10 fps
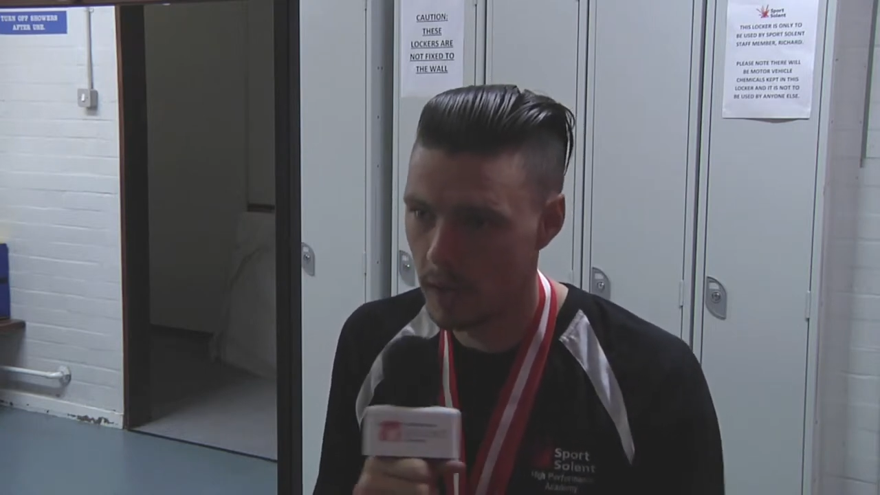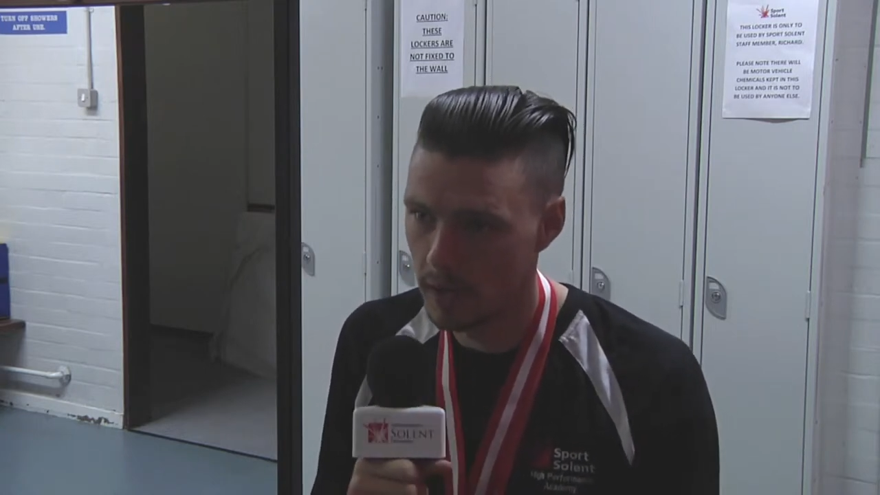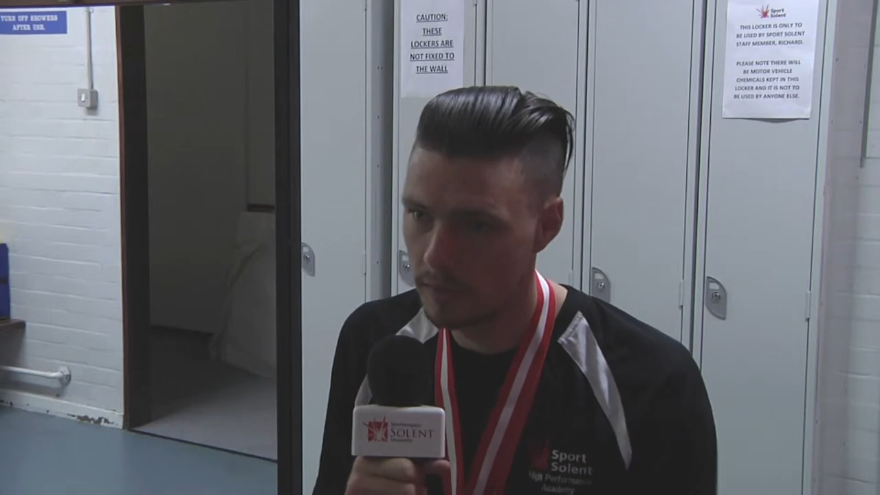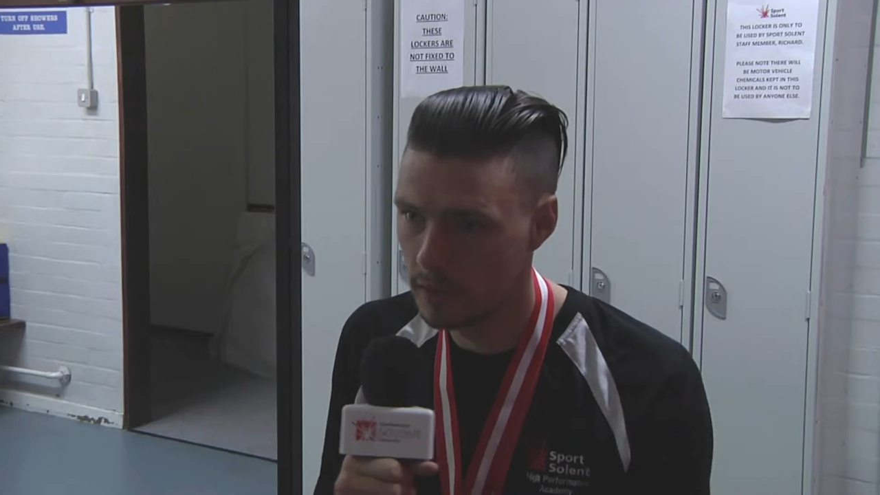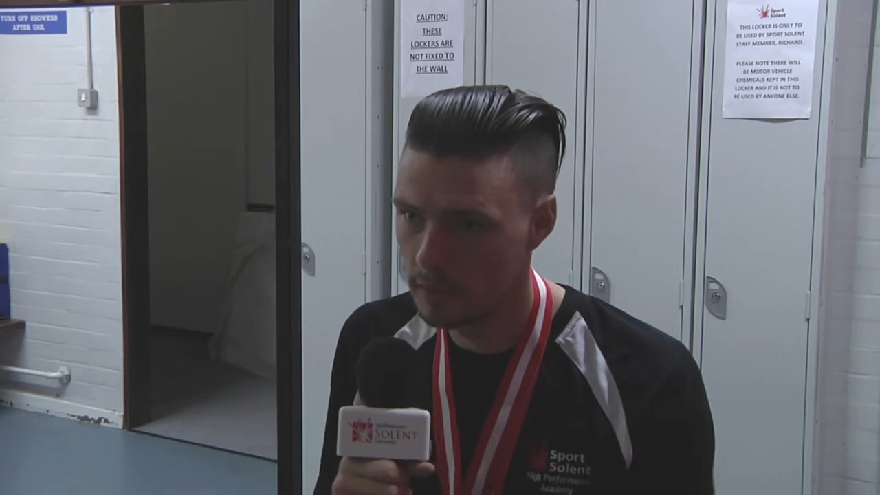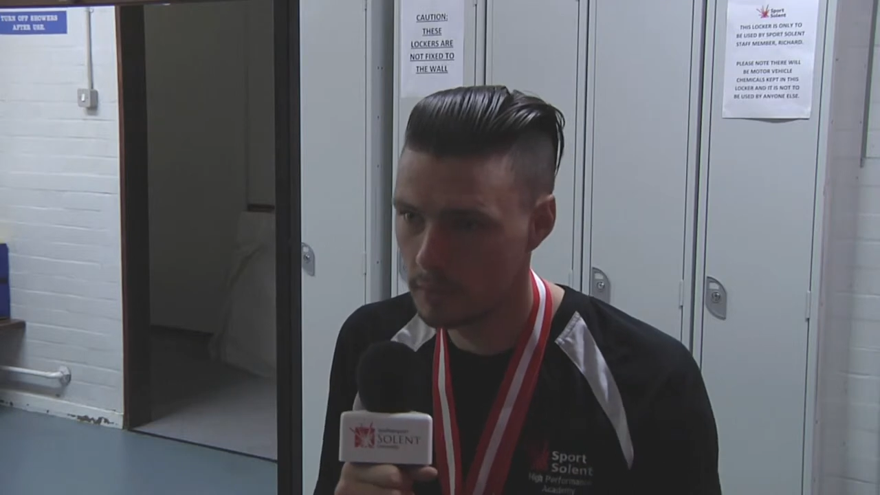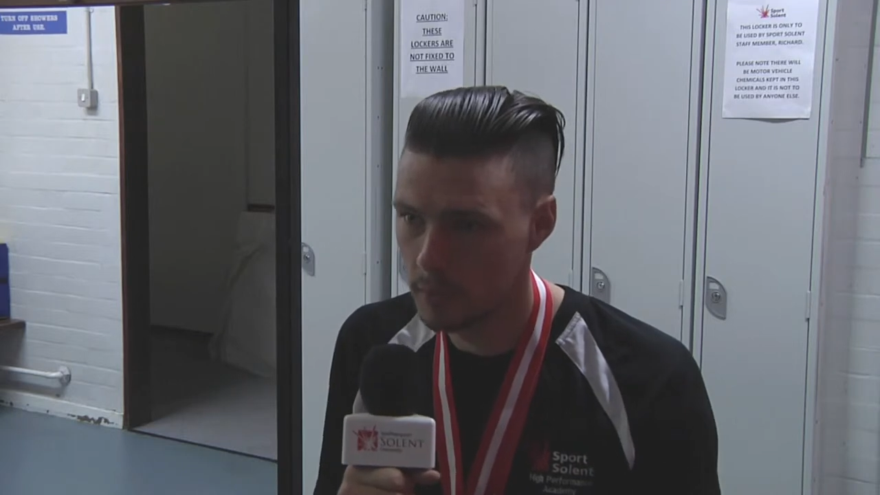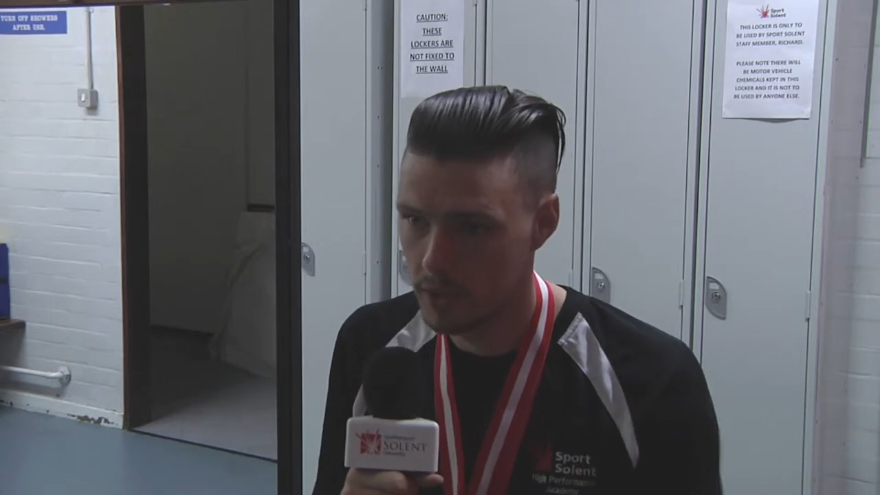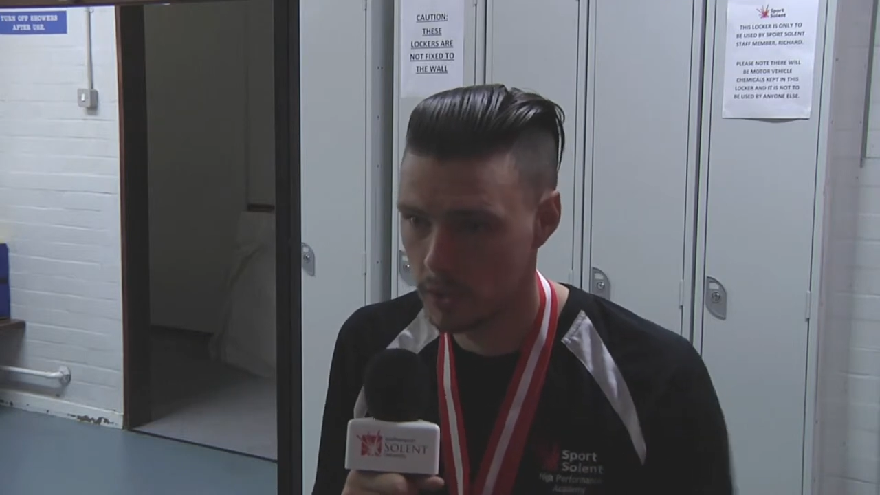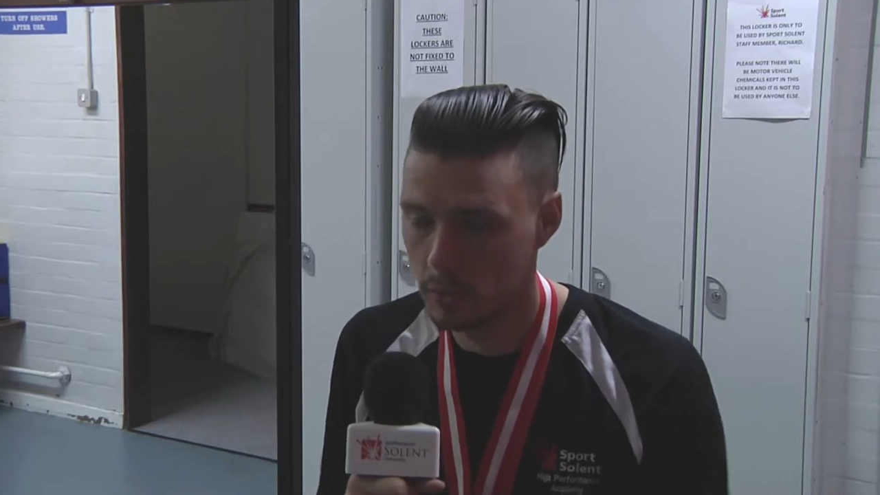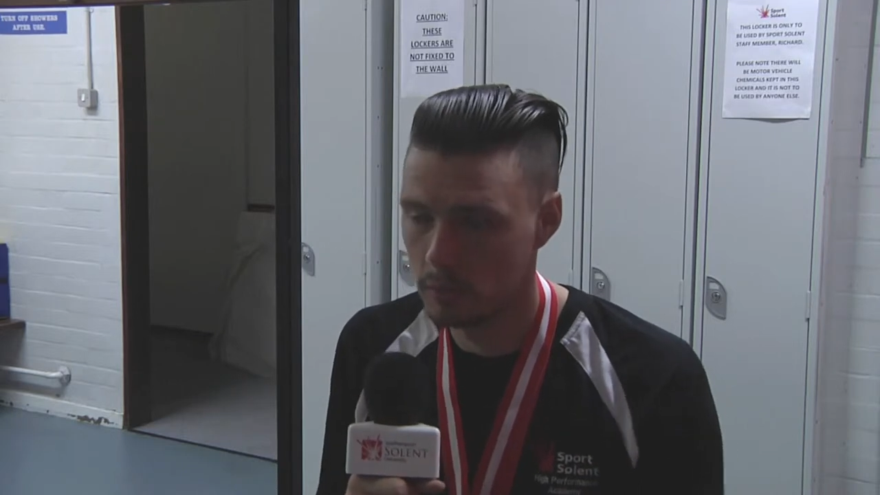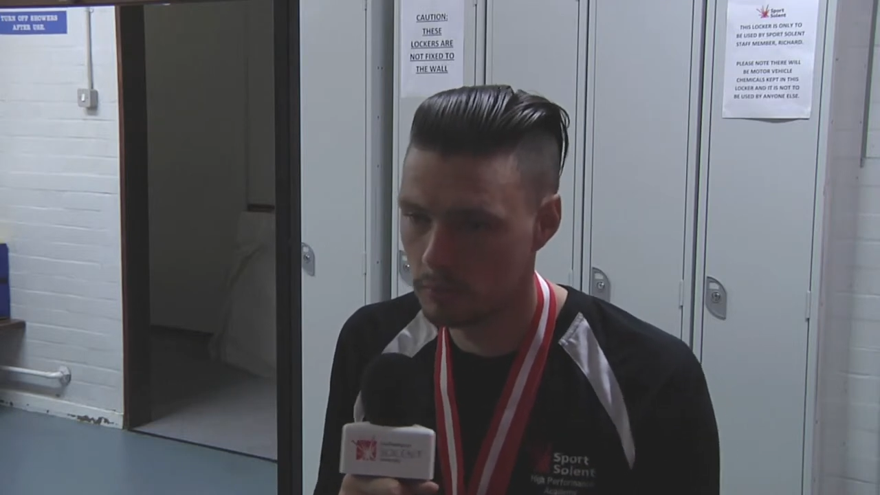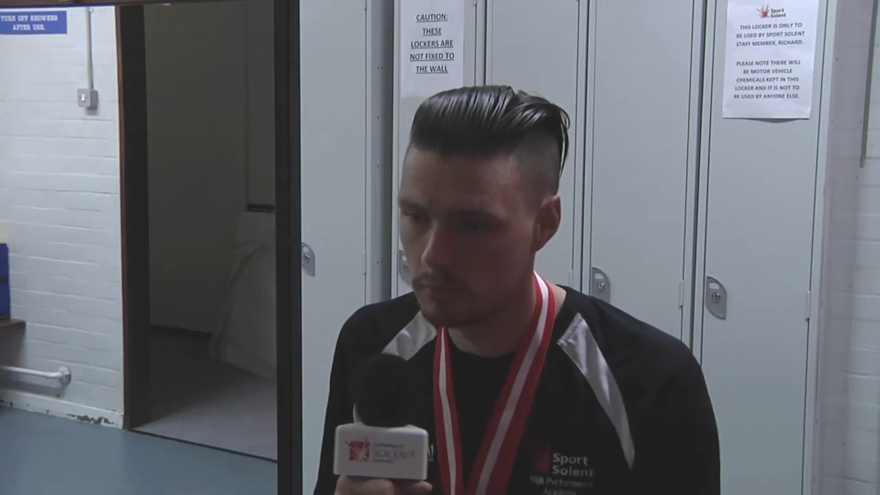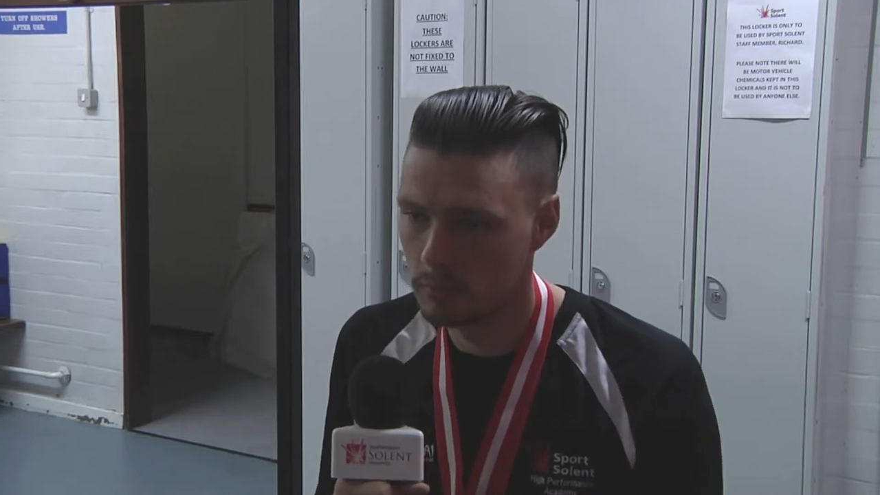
my living, which is all